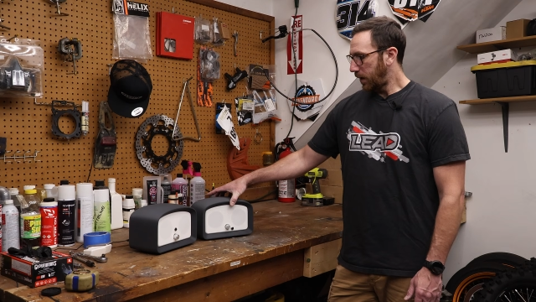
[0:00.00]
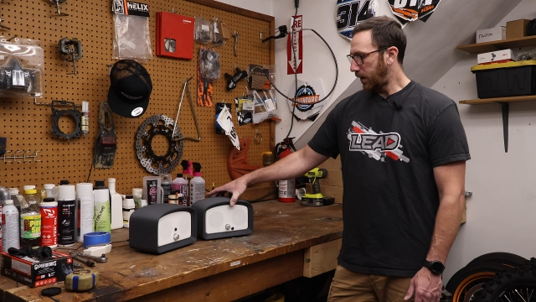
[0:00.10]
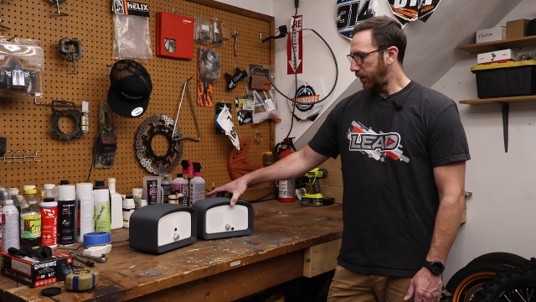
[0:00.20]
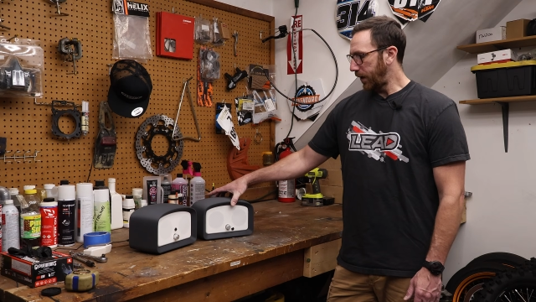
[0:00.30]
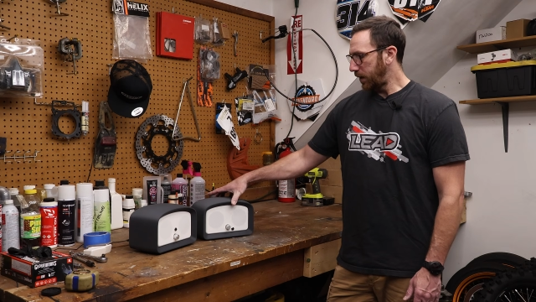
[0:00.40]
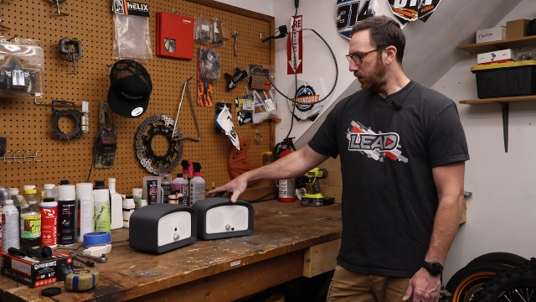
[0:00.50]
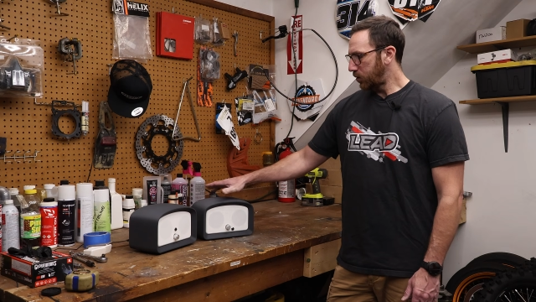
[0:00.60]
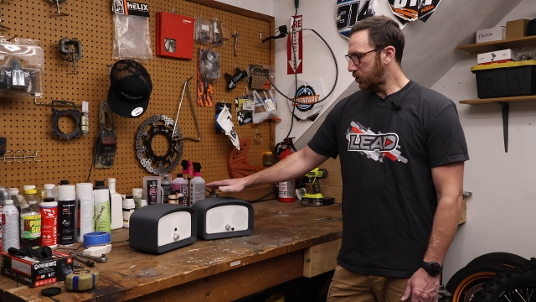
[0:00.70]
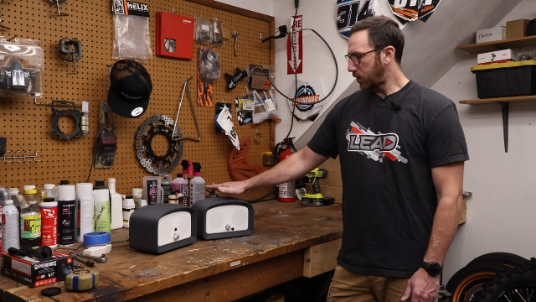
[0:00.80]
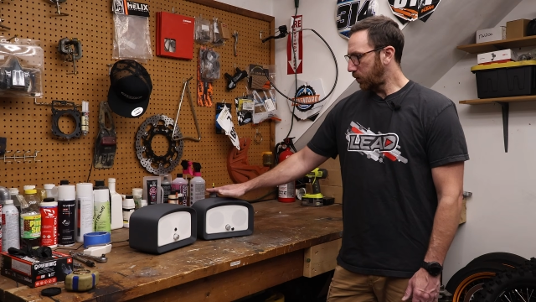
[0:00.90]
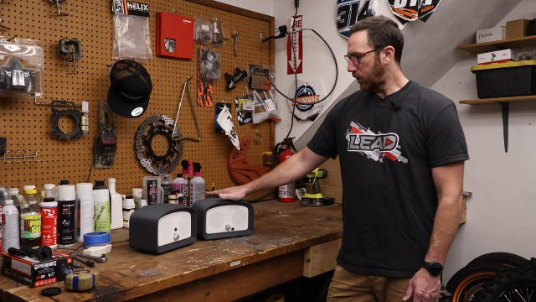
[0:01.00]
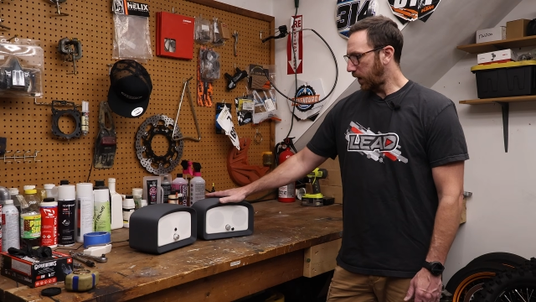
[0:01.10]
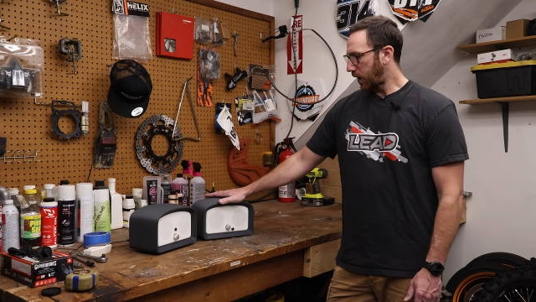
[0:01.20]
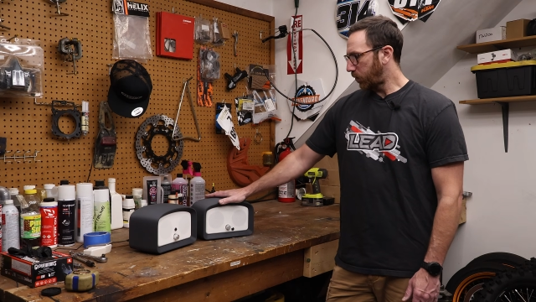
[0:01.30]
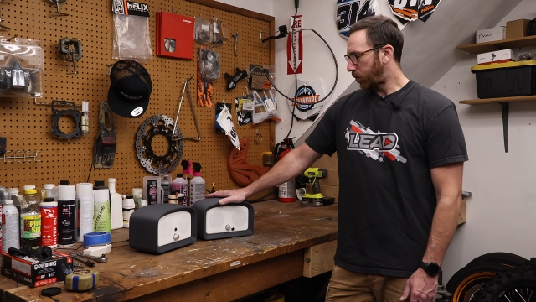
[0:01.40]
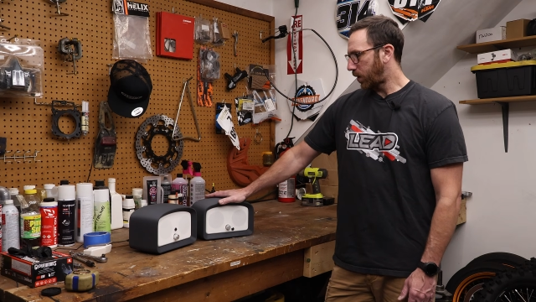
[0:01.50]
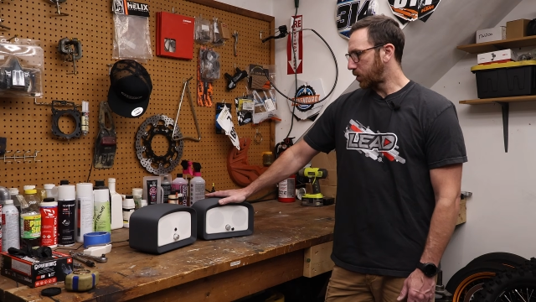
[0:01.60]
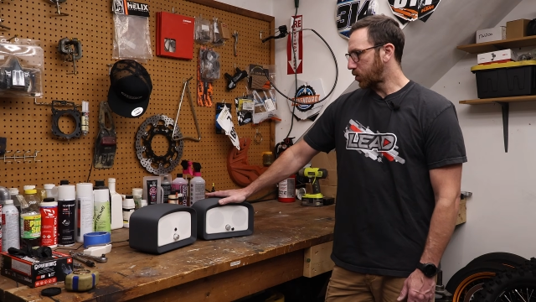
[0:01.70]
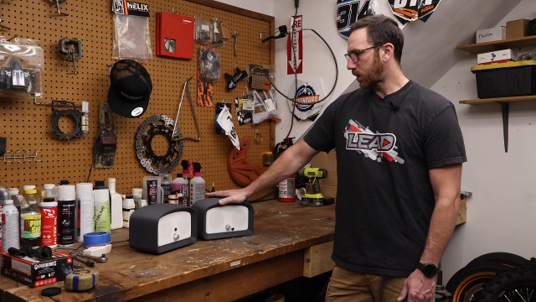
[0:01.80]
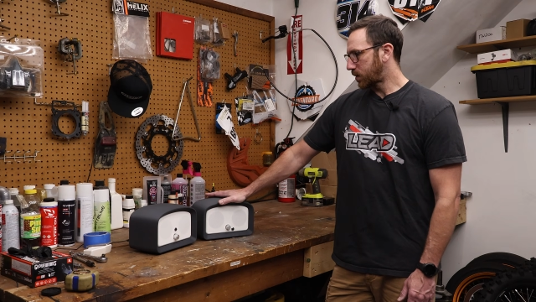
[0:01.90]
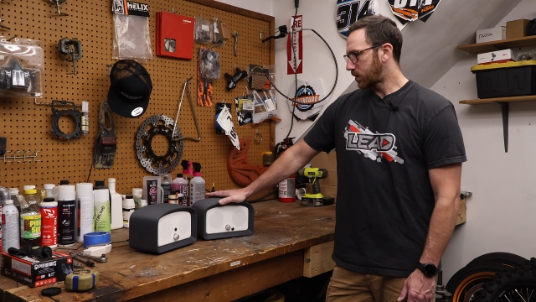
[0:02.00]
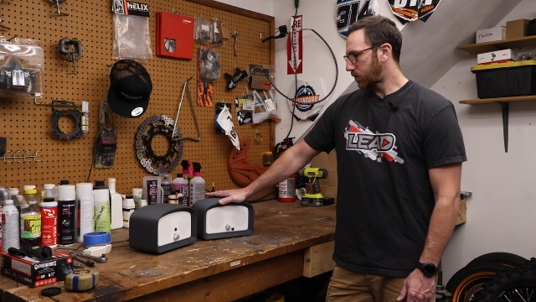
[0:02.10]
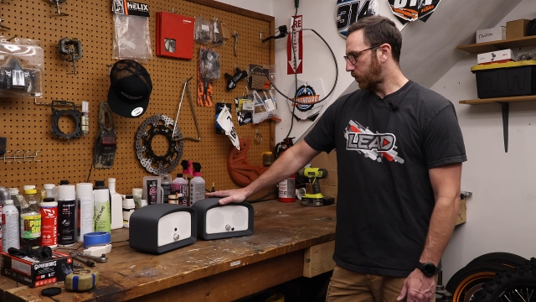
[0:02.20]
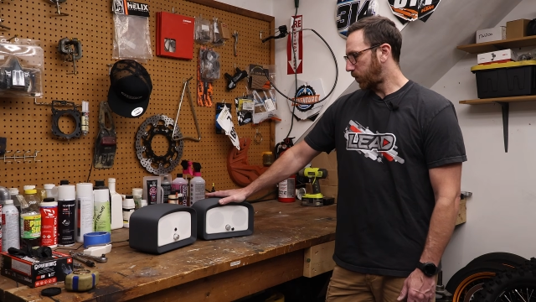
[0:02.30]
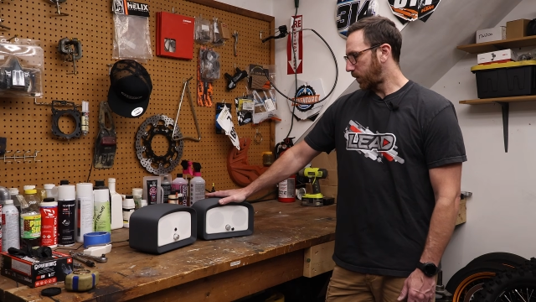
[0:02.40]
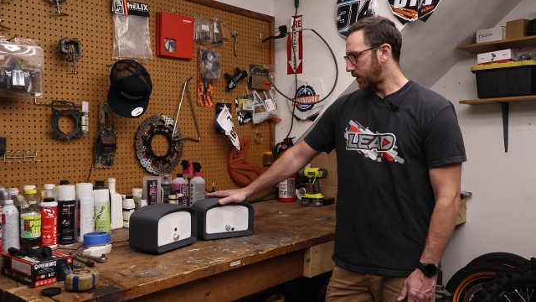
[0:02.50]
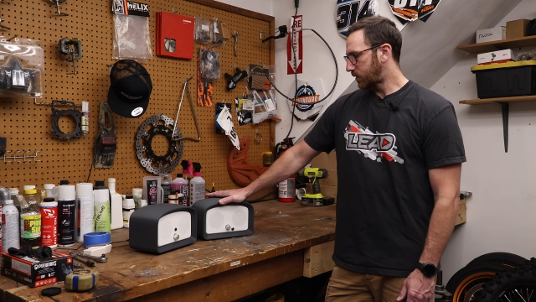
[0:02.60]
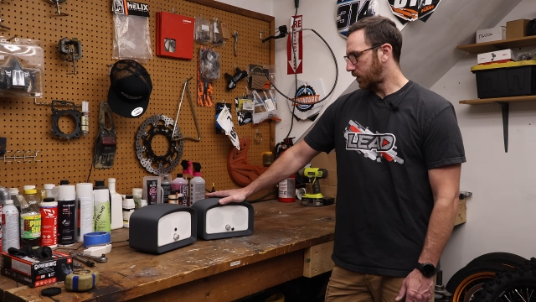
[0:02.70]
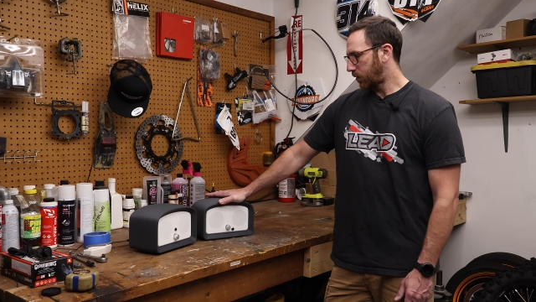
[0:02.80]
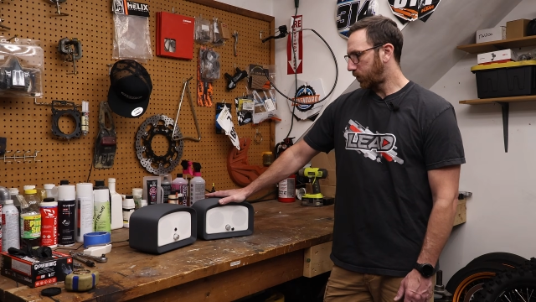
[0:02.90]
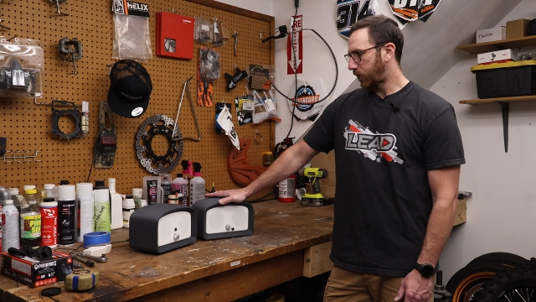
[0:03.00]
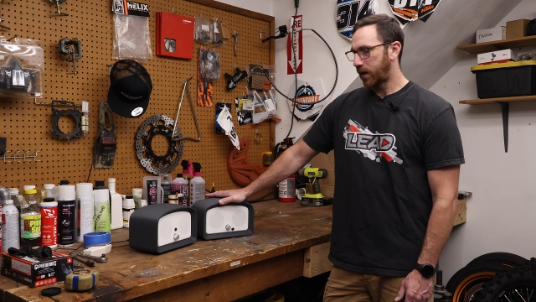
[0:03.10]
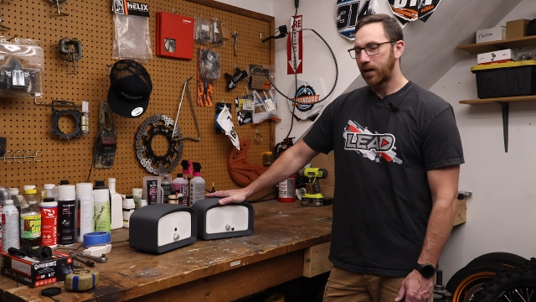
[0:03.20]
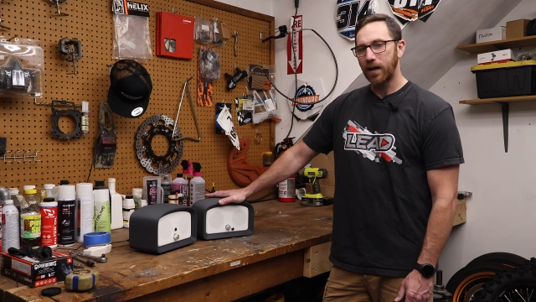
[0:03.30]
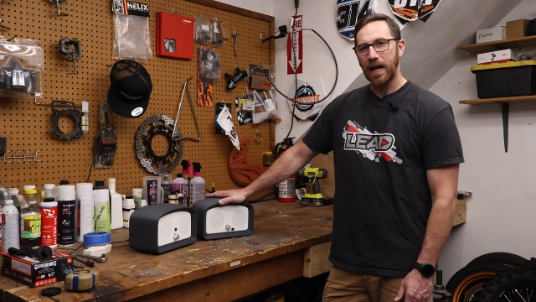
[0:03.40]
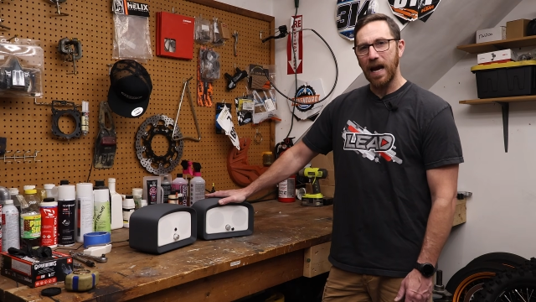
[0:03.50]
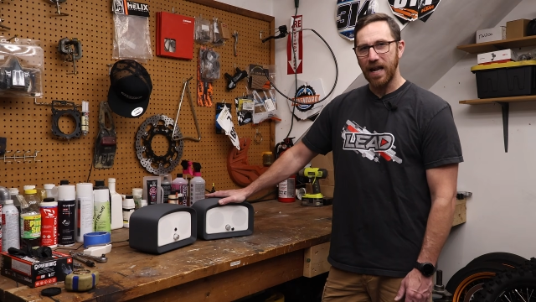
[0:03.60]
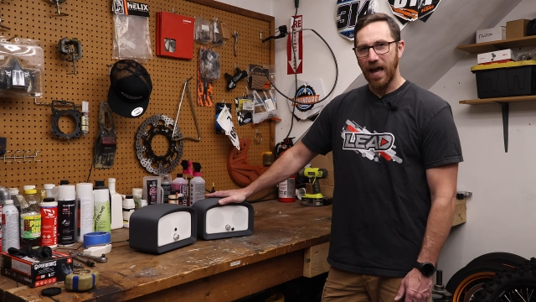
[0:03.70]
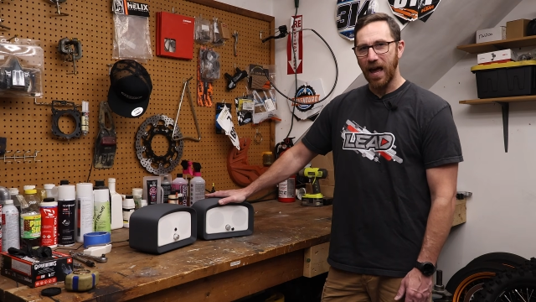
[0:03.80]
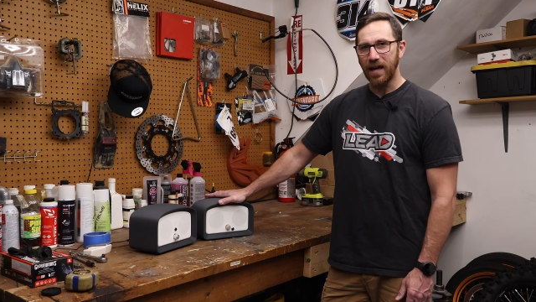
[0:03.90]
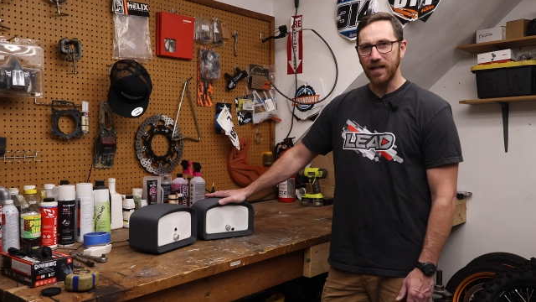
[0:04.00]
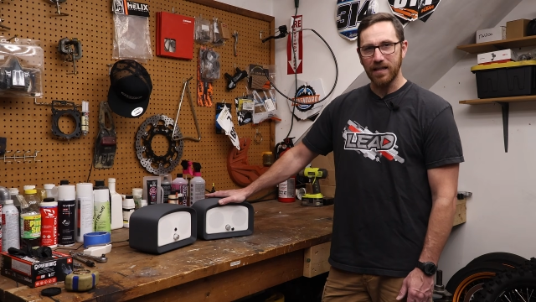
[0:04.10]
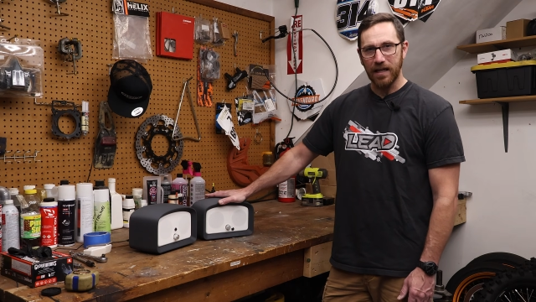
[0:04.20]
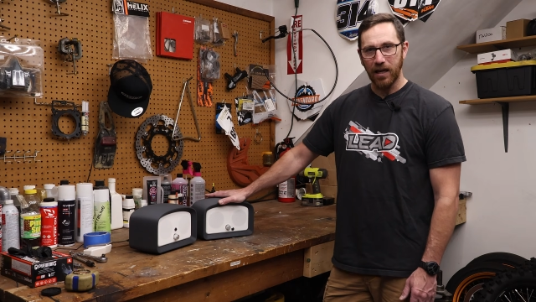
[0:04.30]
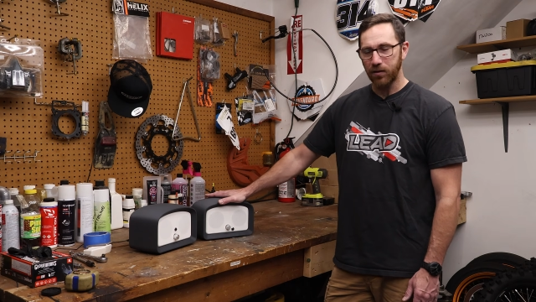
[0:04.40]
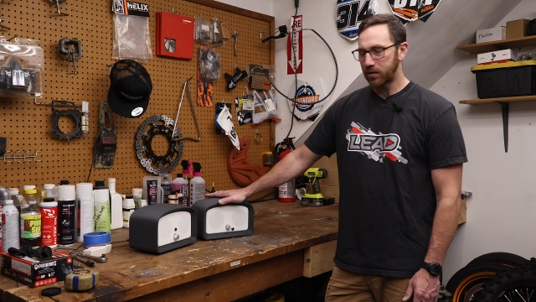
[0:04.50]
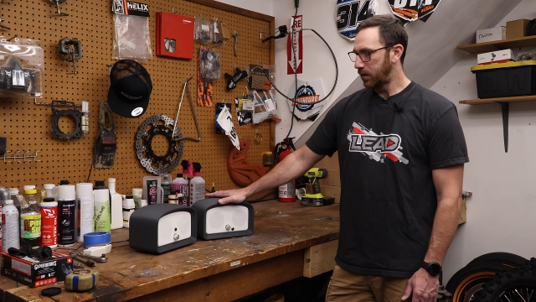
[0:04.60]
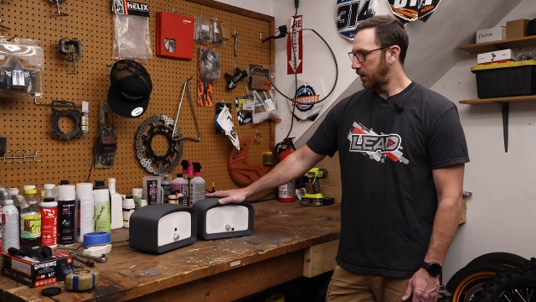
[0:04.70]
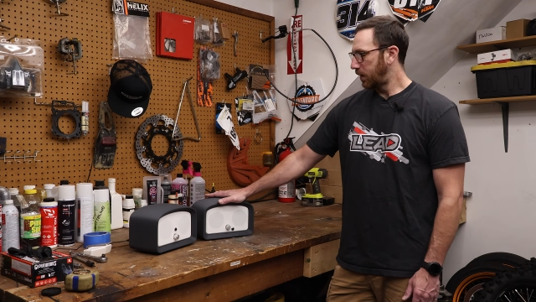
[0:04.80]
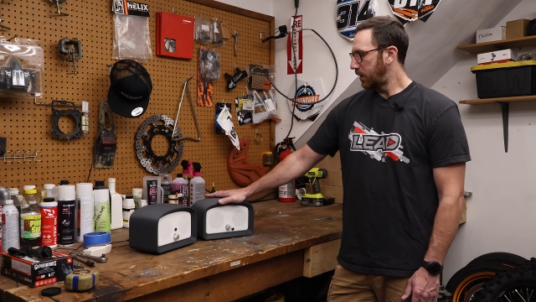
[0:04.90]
And usually when I have a project for myself, I kind of hack it together.